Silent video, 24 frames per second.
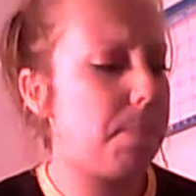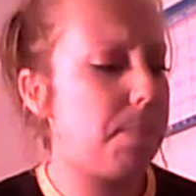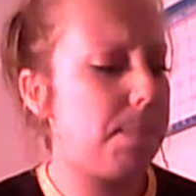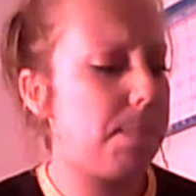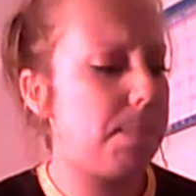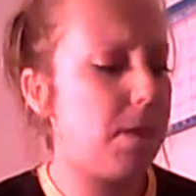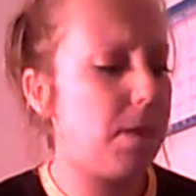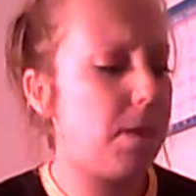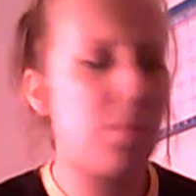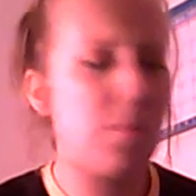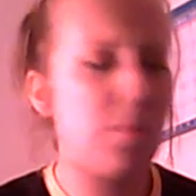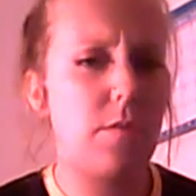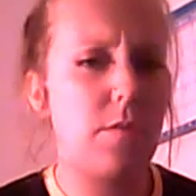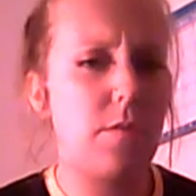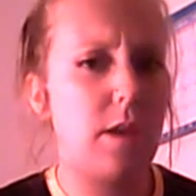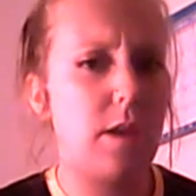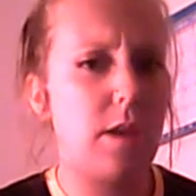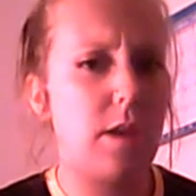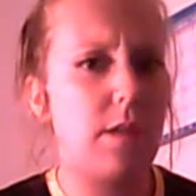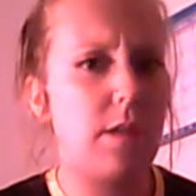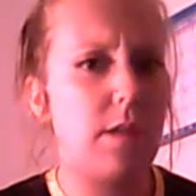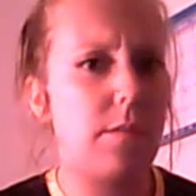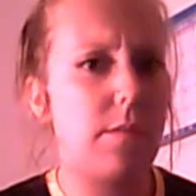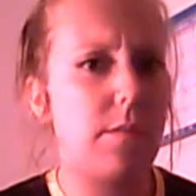you know, moving
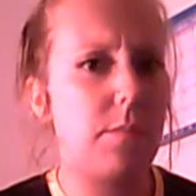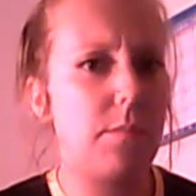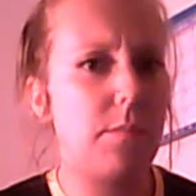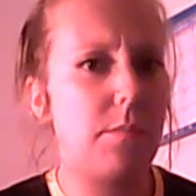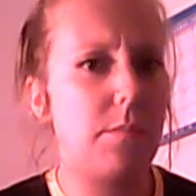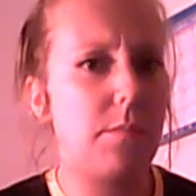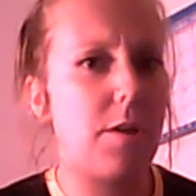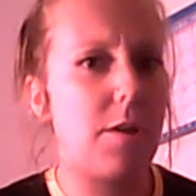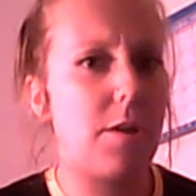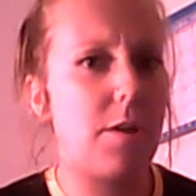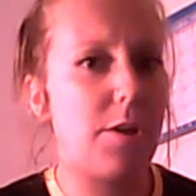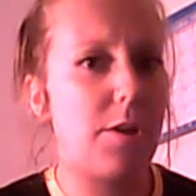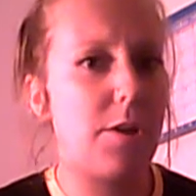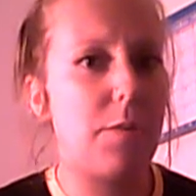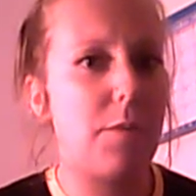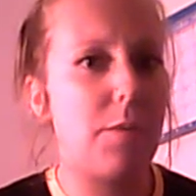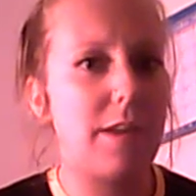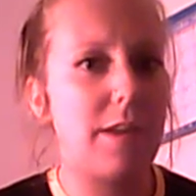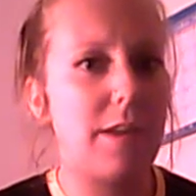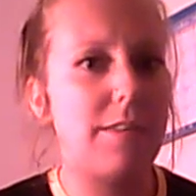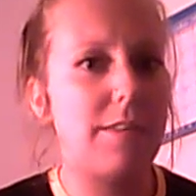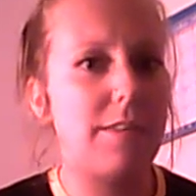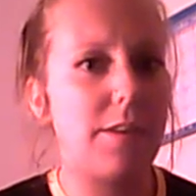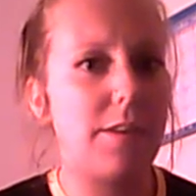on, parting
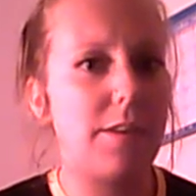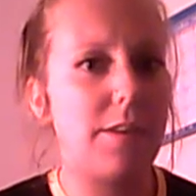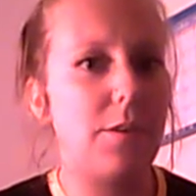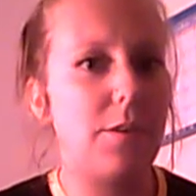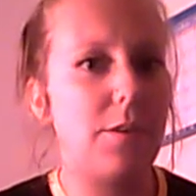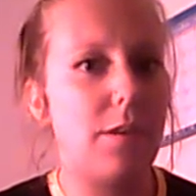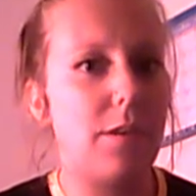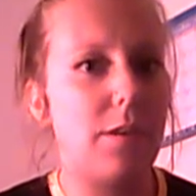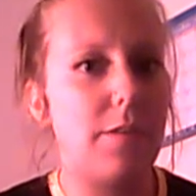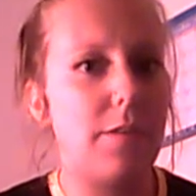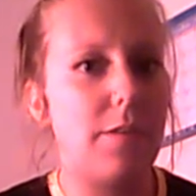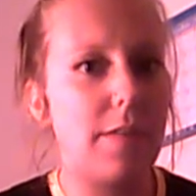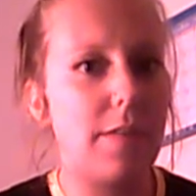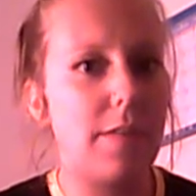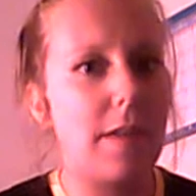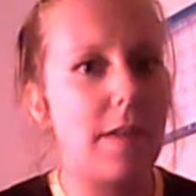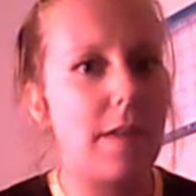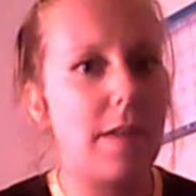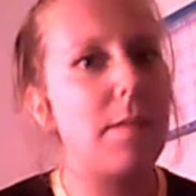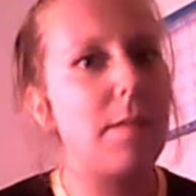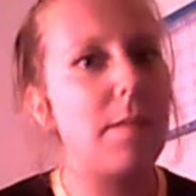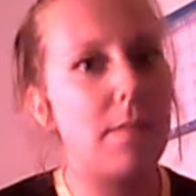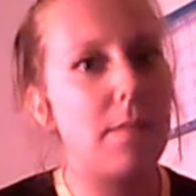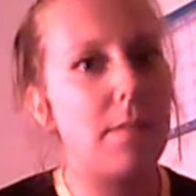ways, you know, loving
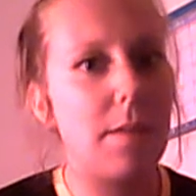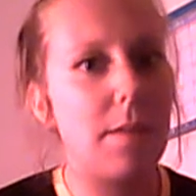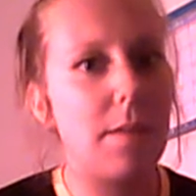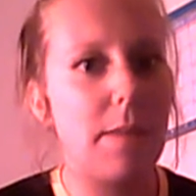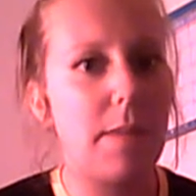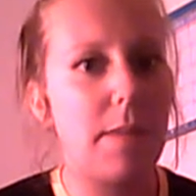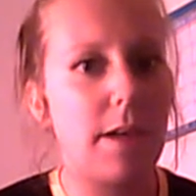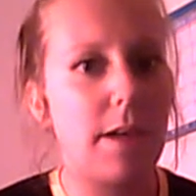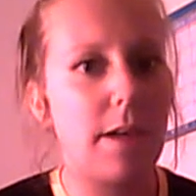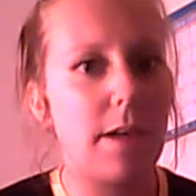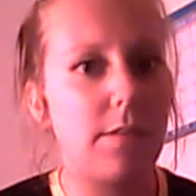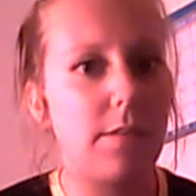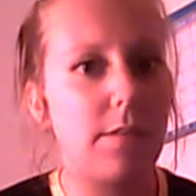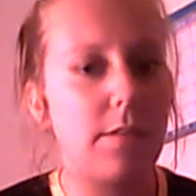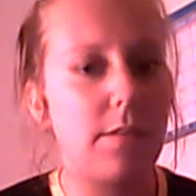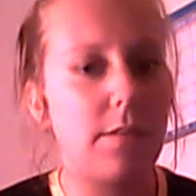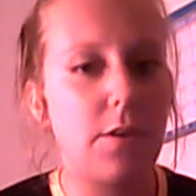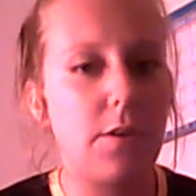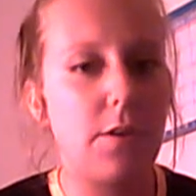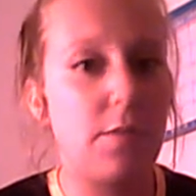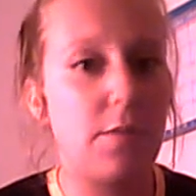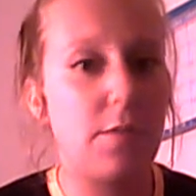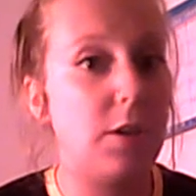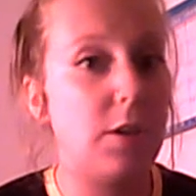that past, you
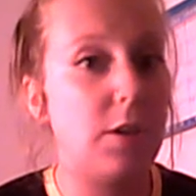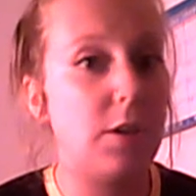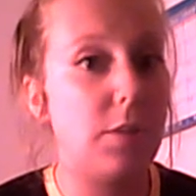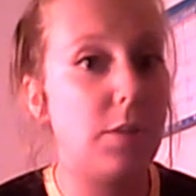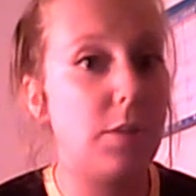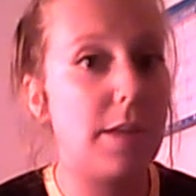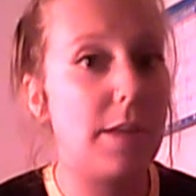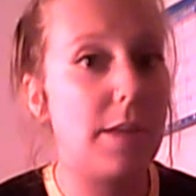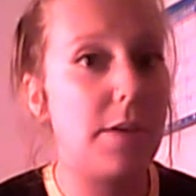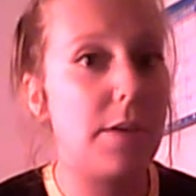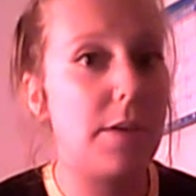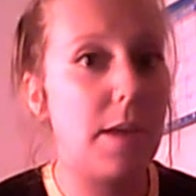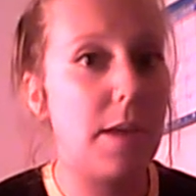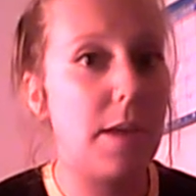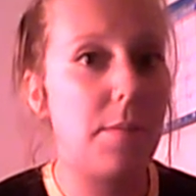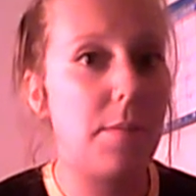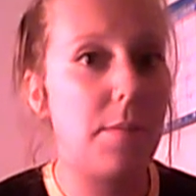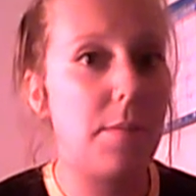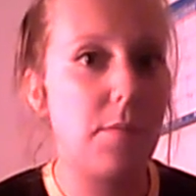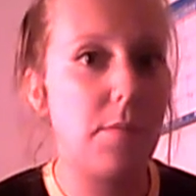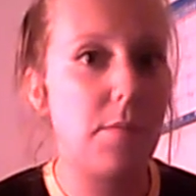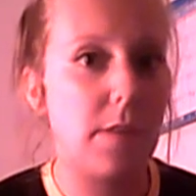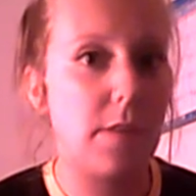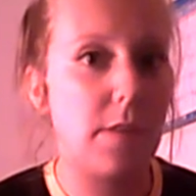know, friendship that you had, but
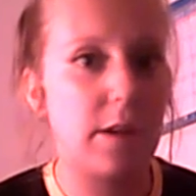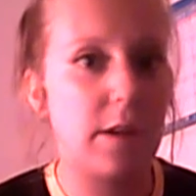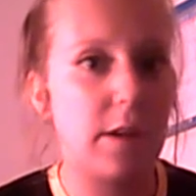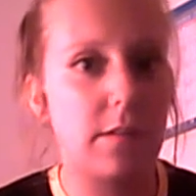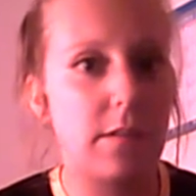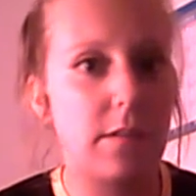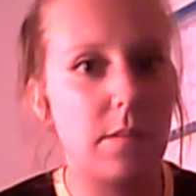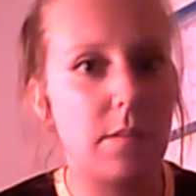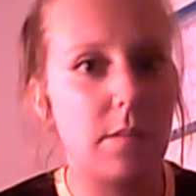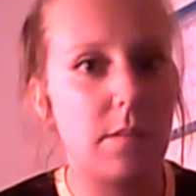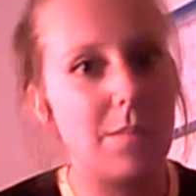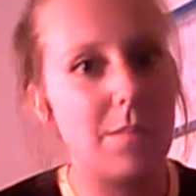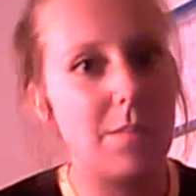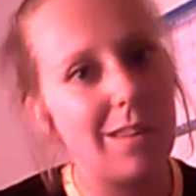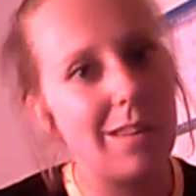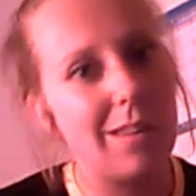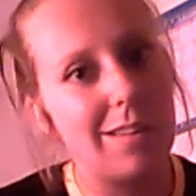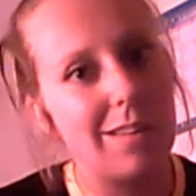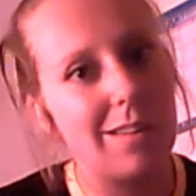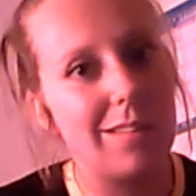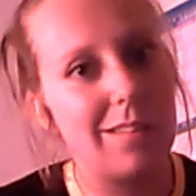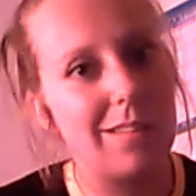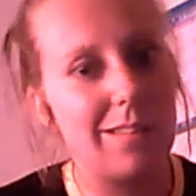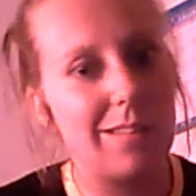moving on to
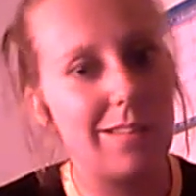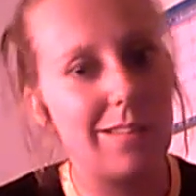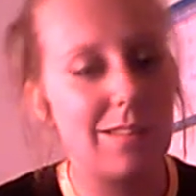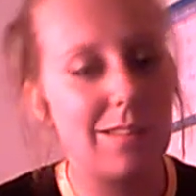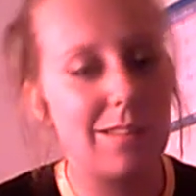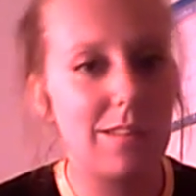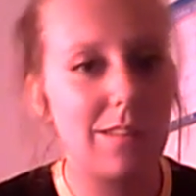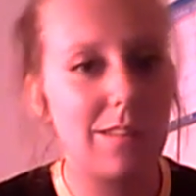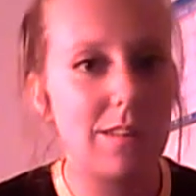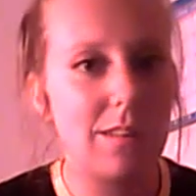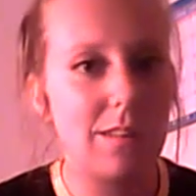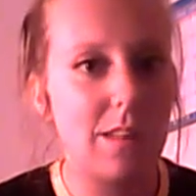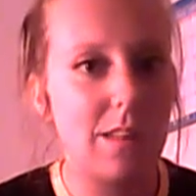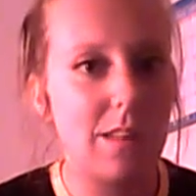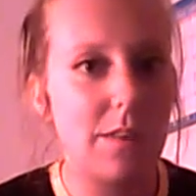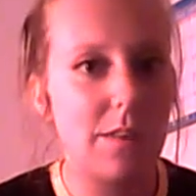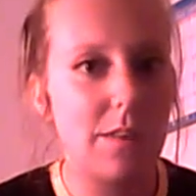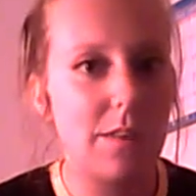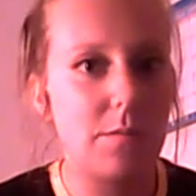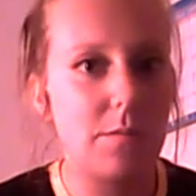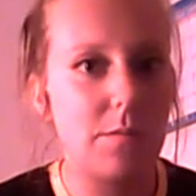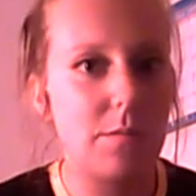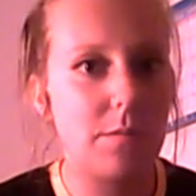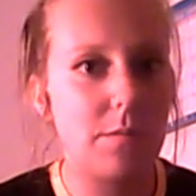something that
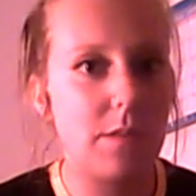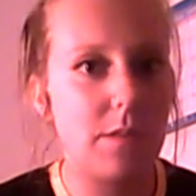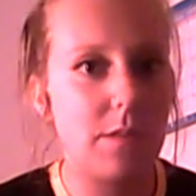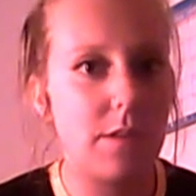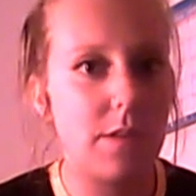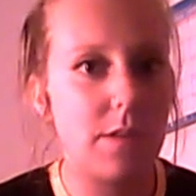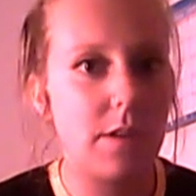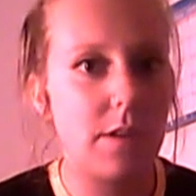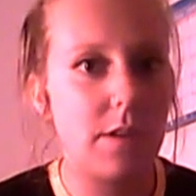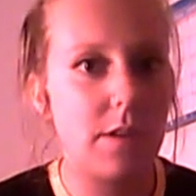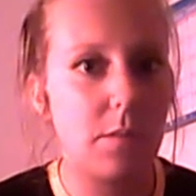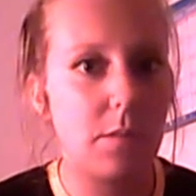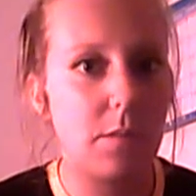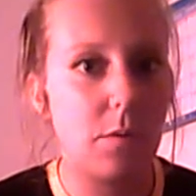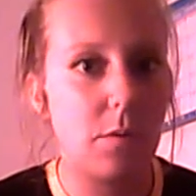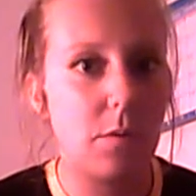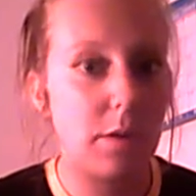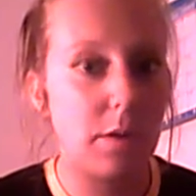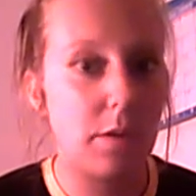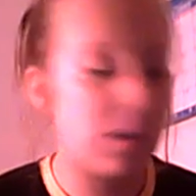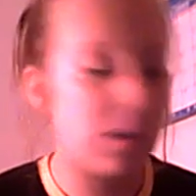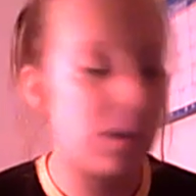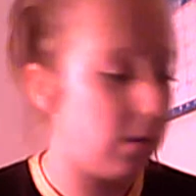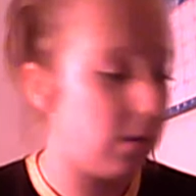you kind of end up
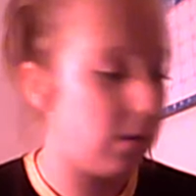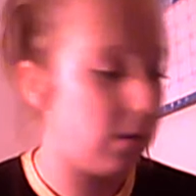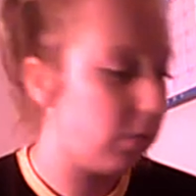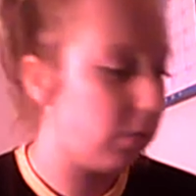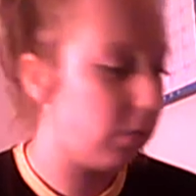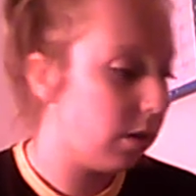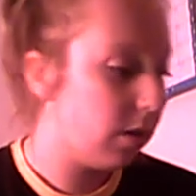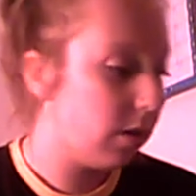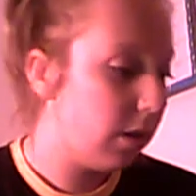growing into.